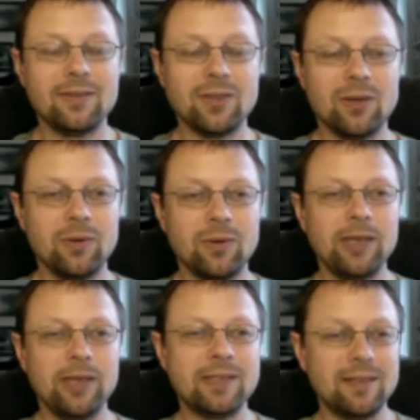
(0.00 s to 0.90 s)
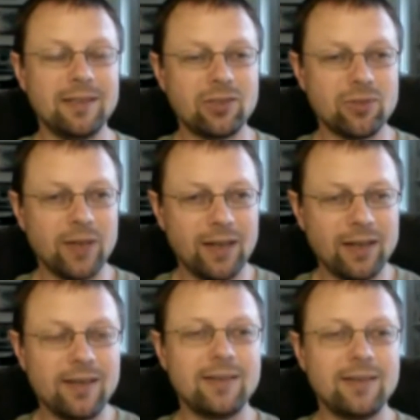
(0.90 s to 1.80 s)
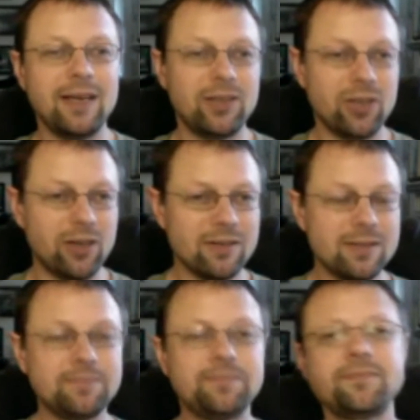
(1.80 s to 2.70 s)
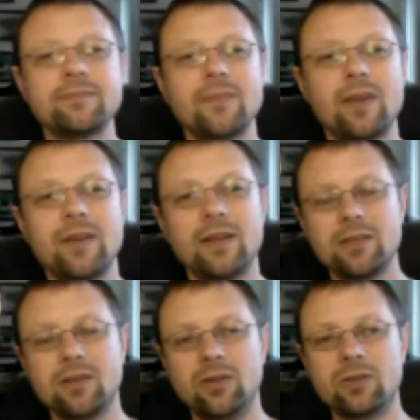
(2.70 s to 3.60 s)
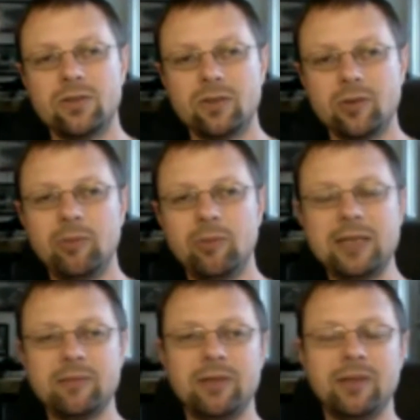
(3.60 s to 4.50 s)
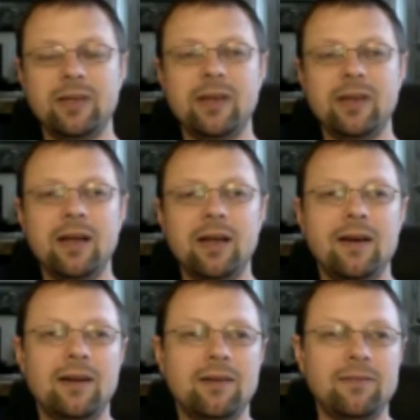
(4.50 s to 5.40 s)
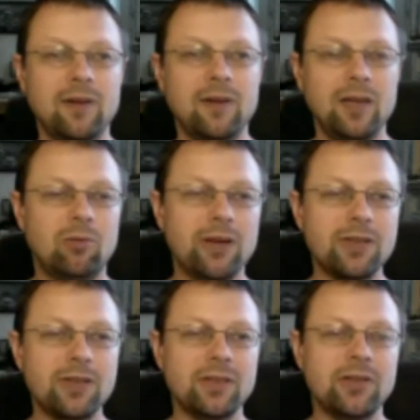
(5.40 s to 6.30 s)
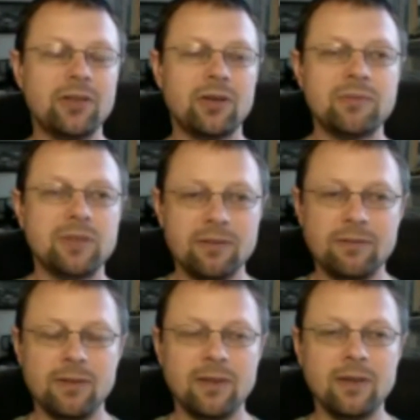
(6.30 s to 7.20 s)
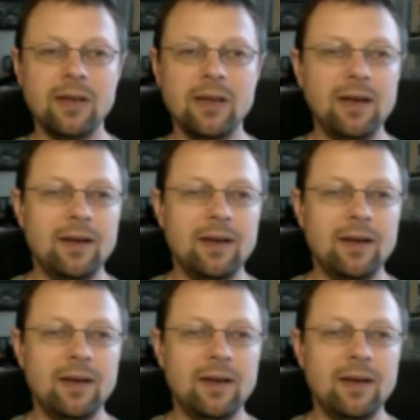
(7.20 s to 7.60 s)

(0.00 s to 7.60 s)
So we basically take turns. There's also a possibility of collaboration in terms of